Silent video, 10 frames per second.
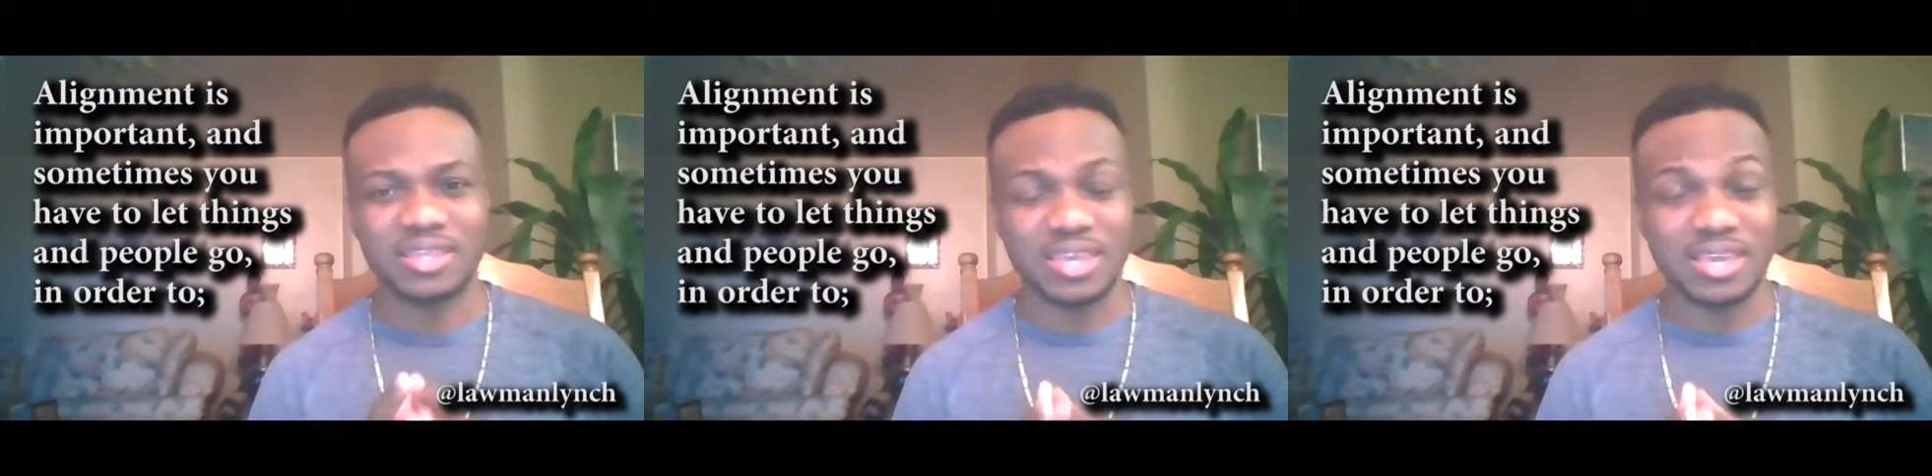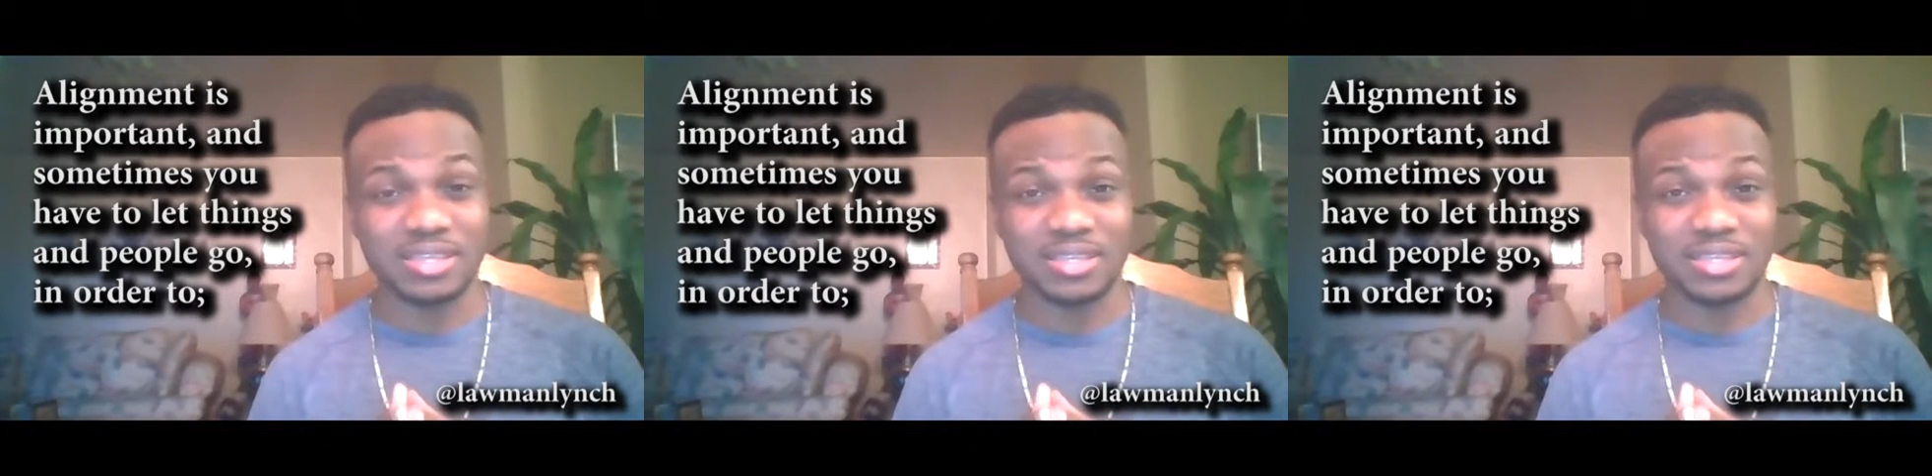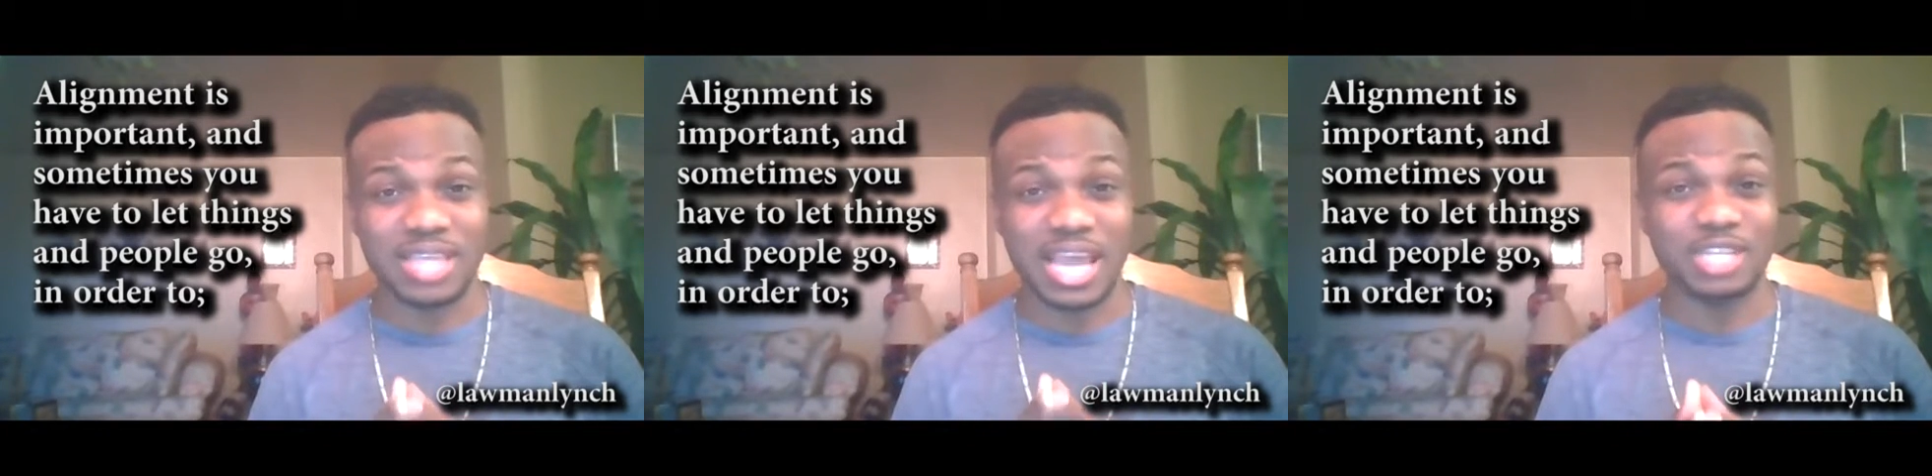
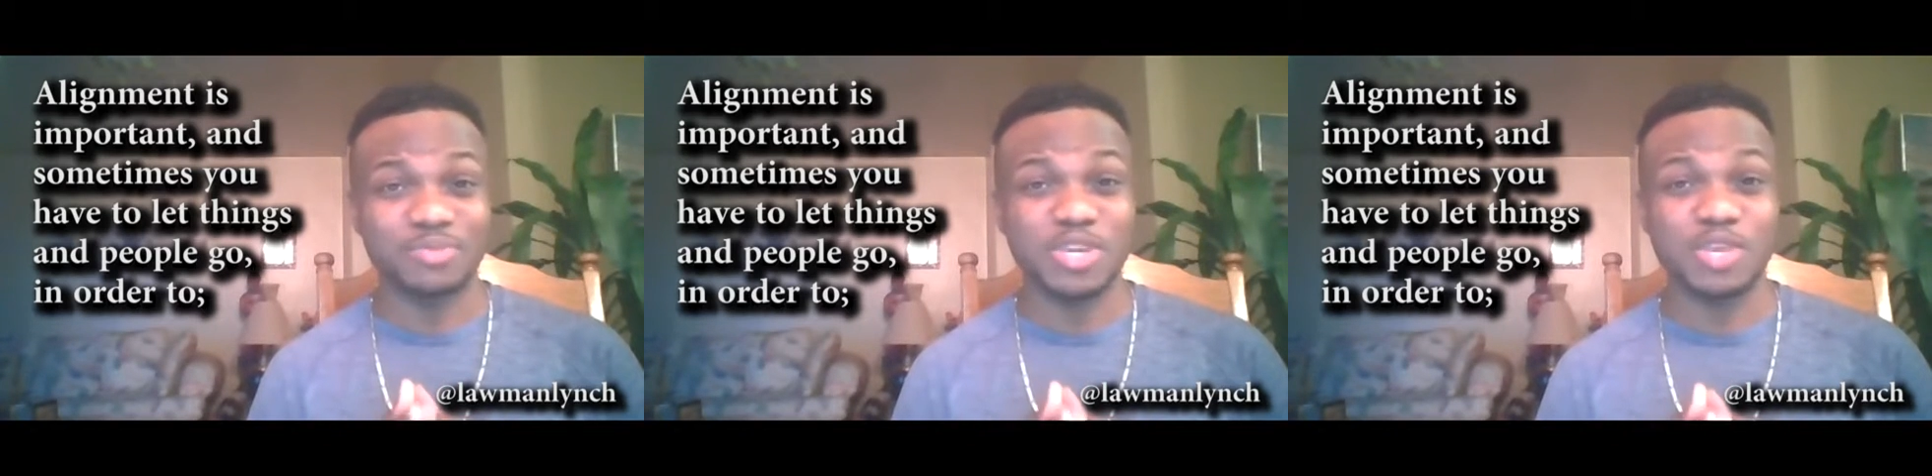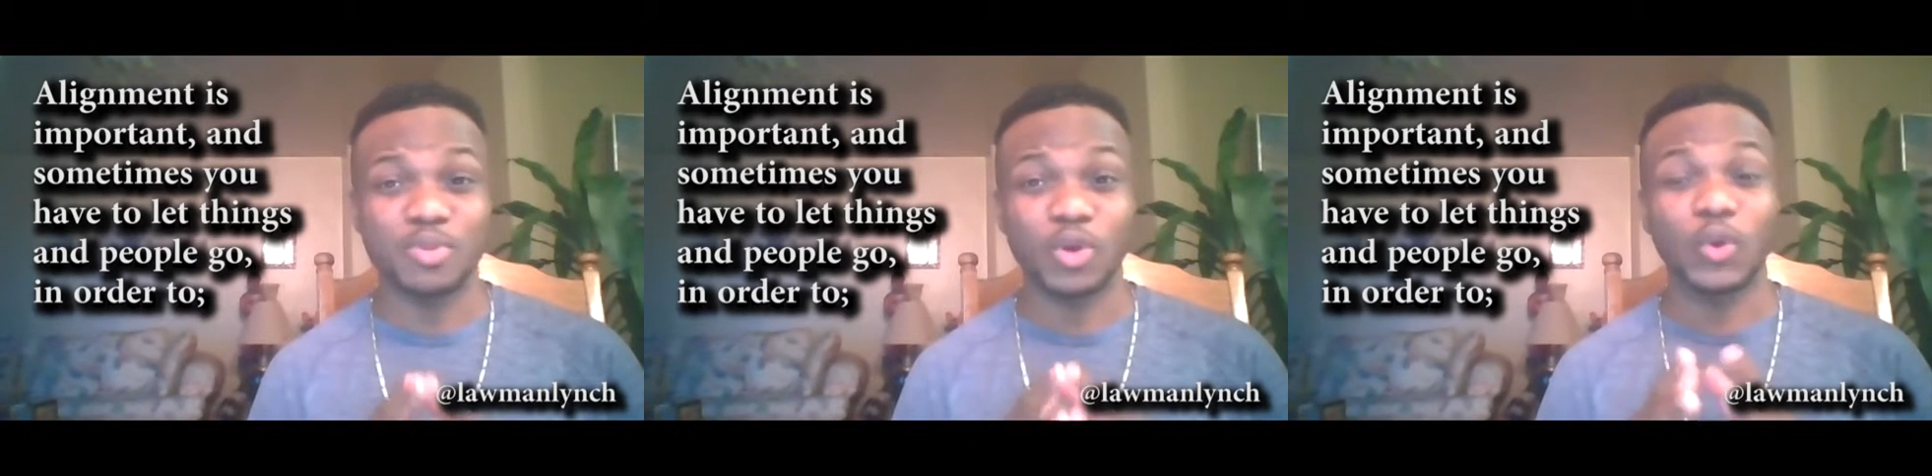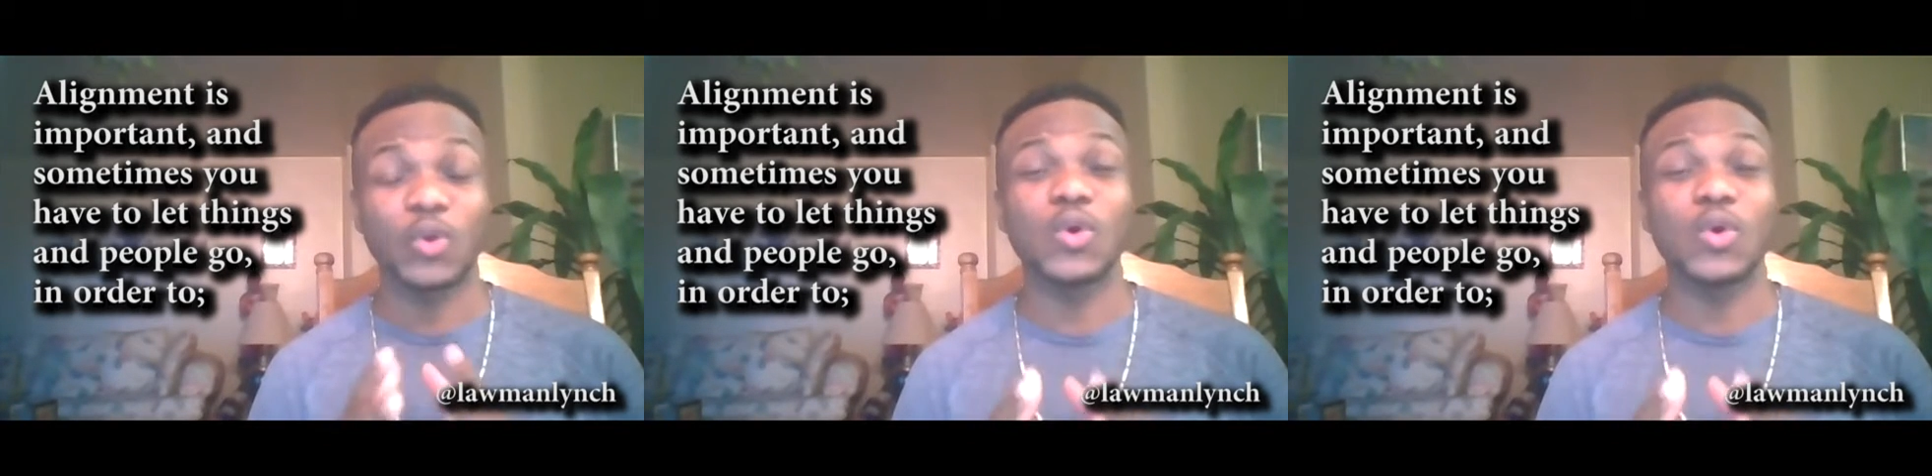things and people